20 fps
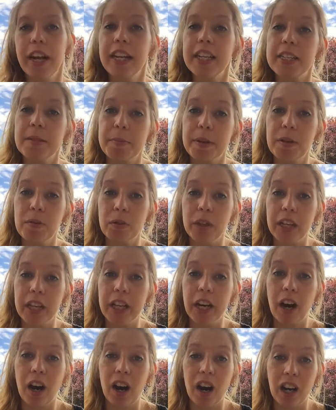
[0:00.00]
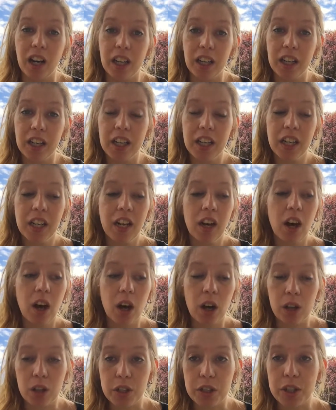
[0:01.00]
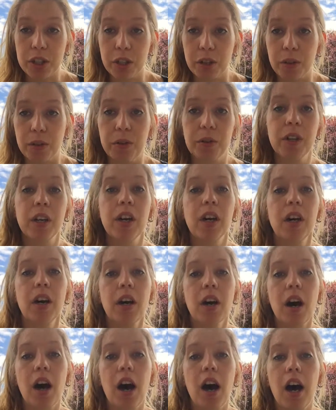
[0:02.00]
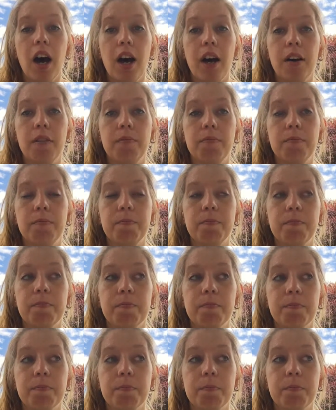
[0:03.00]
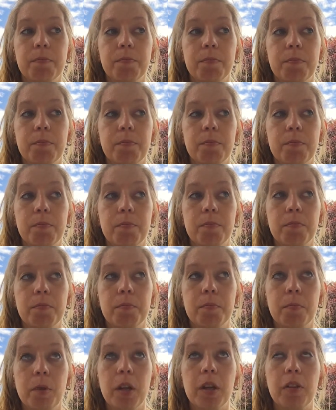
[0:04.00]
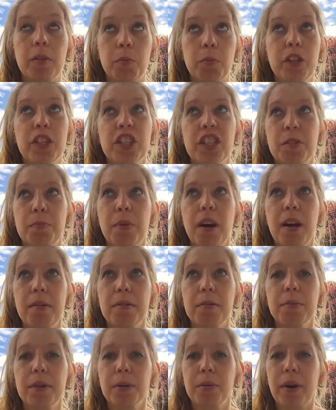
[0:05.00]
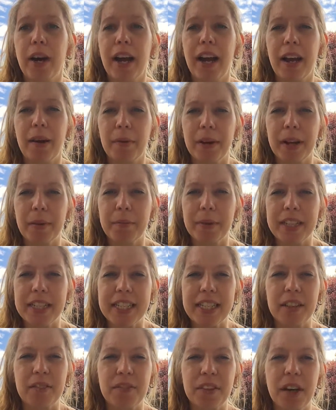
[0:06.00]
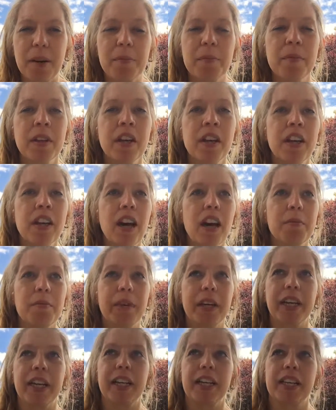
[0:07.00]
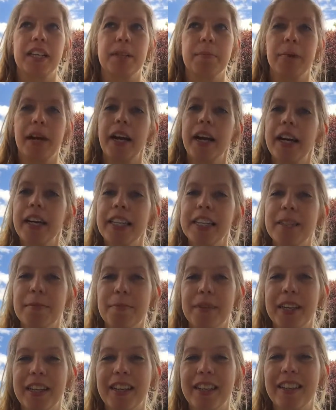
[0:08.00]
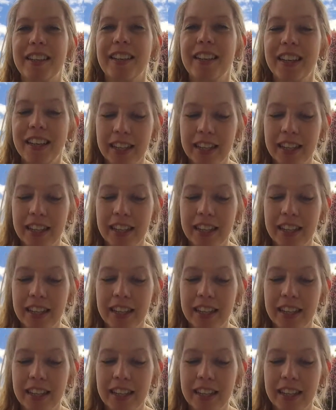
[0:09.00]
and it's been really hard. Also, um, that, which is probably why I wake myself up because my husband,